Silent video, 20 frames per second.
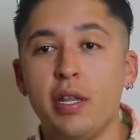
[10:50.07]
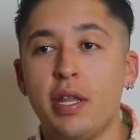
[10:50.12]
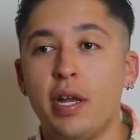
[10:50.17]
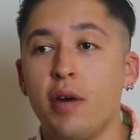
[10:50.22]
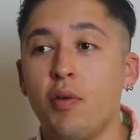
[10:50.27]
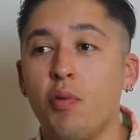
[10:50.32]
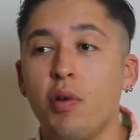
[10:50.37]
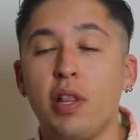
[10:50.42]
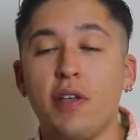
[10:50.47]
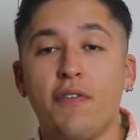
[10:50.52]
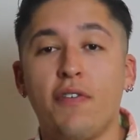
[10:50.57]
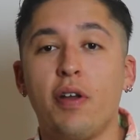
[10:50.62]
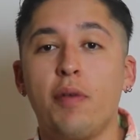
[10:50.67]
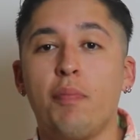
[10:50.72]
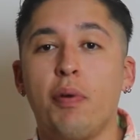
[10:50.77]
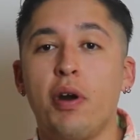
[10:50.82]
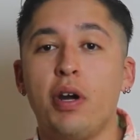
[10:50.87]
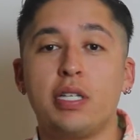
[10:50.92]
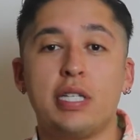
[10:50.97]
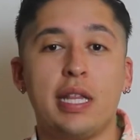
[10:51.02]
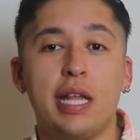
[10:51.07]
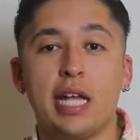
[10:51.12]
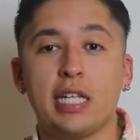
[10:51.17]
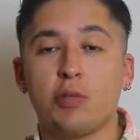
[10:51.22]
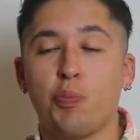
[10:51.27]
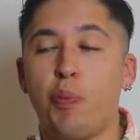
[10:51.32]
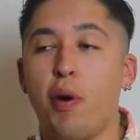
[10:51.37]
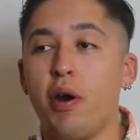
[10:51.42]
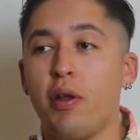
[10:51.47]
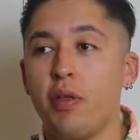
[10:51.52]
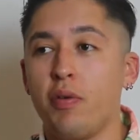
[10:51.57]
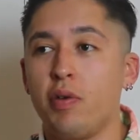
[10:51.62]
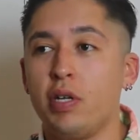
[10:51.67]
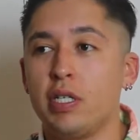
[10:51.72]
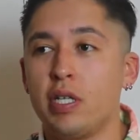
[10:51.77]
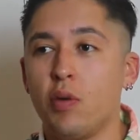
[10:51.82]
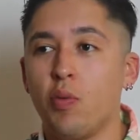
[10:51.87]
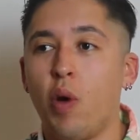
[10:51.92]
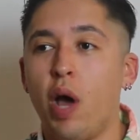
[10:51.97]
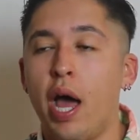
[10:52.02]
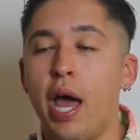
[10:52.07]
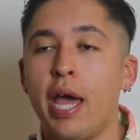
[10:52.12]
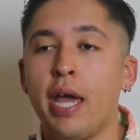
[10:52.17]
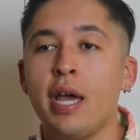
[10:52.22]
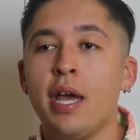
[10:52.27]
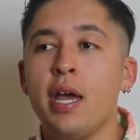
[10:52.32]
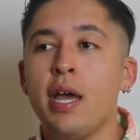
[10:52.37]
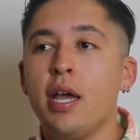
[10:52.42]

They're really fun birds, and that's part of the reason why,